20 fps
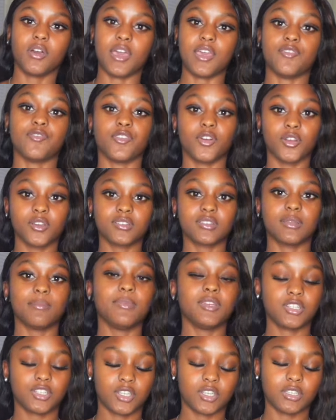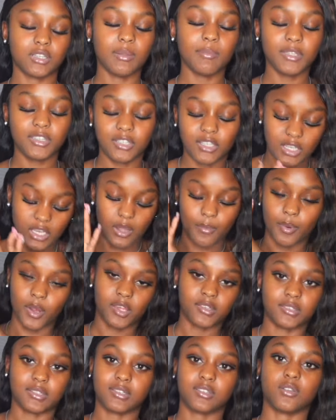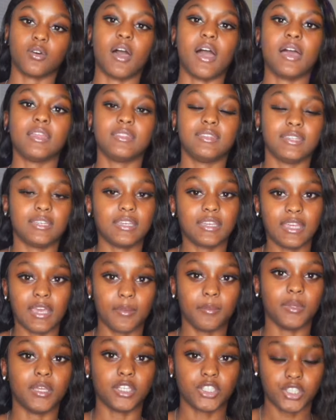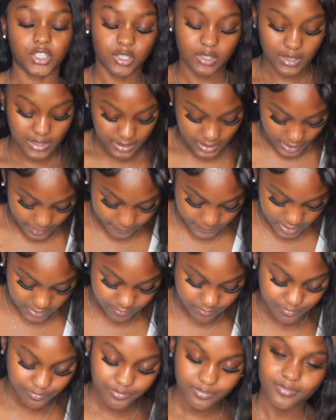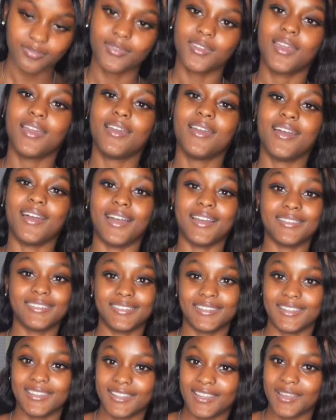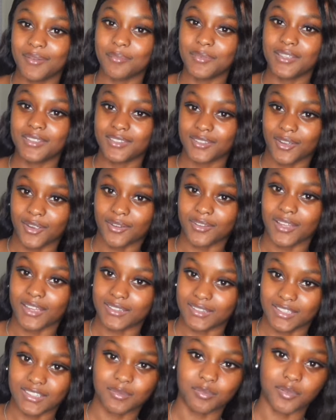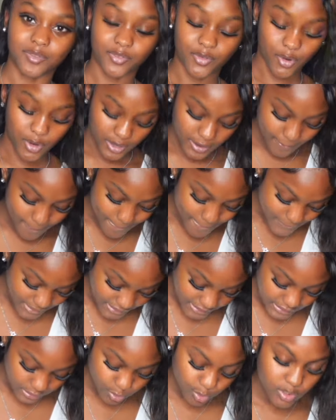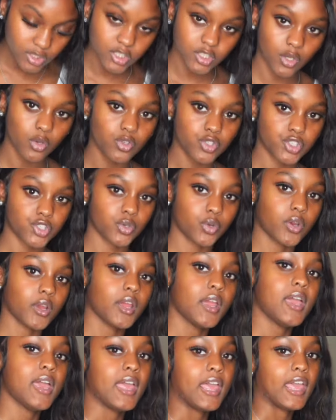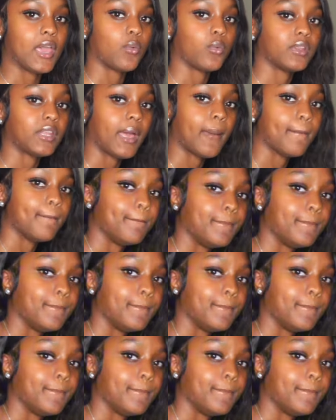me tell y'all process. So I did get me a skirt like this before, but it was so short, and when I